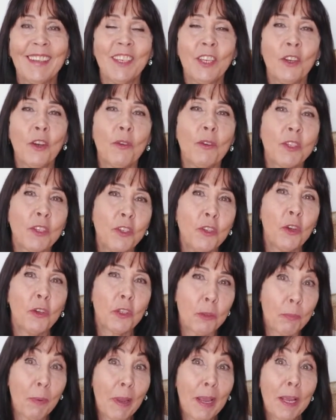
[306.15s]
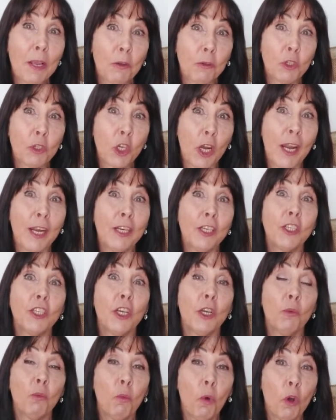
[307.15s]
It's not about
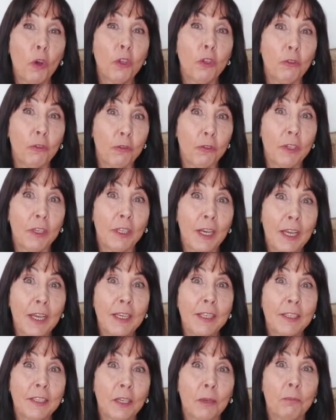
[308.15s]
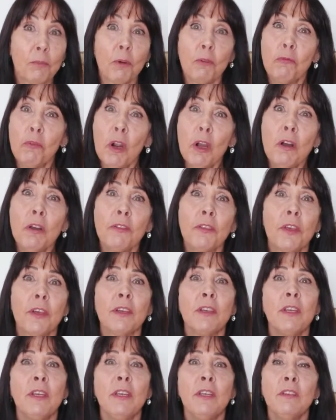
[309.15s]
changing what you feel either, but
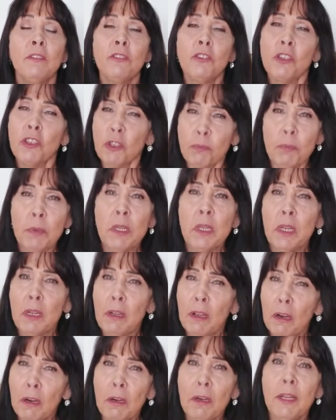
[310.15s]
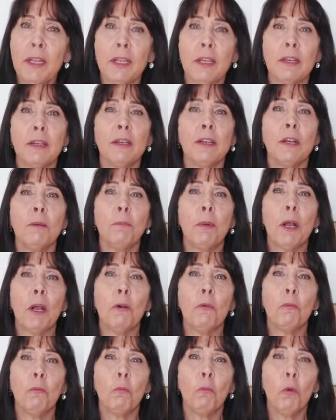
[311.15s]
rather just being clear
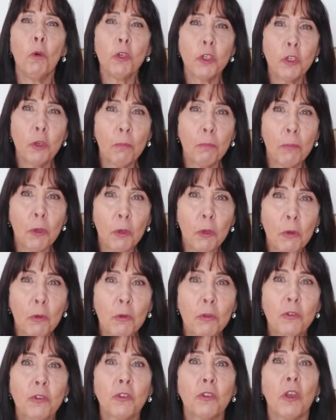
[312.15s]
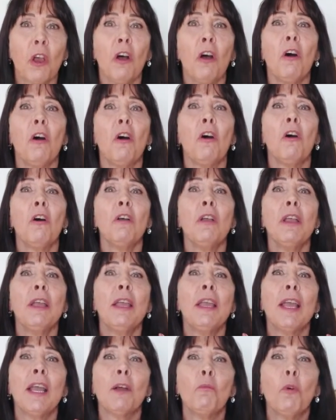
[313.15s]
about what your moods are
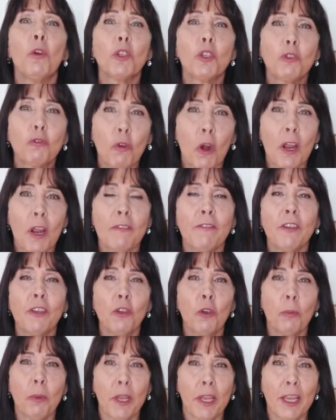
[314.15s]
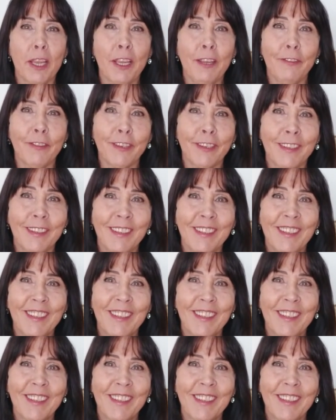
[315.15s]
and what's driving your behaviour.